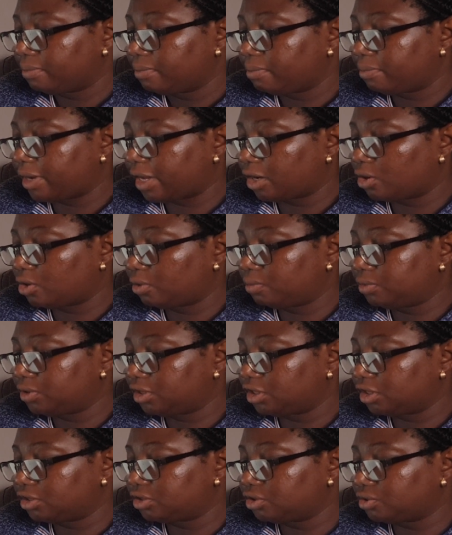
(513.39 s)
by
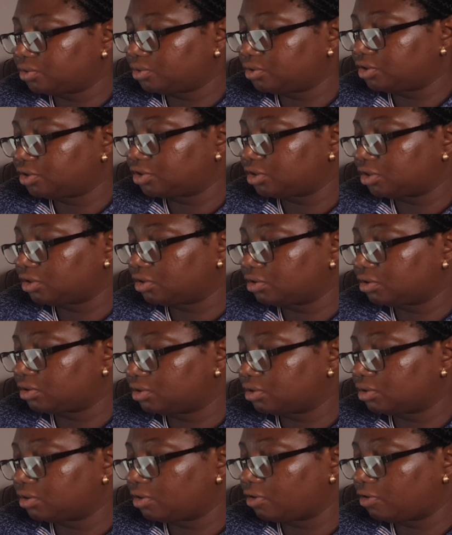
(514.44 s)
communicating to the cell
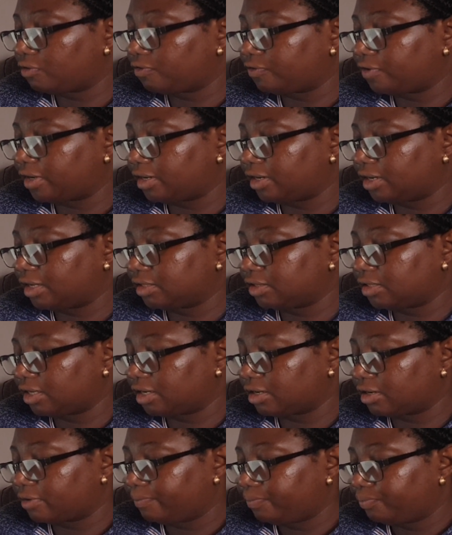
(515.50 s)
of an attack.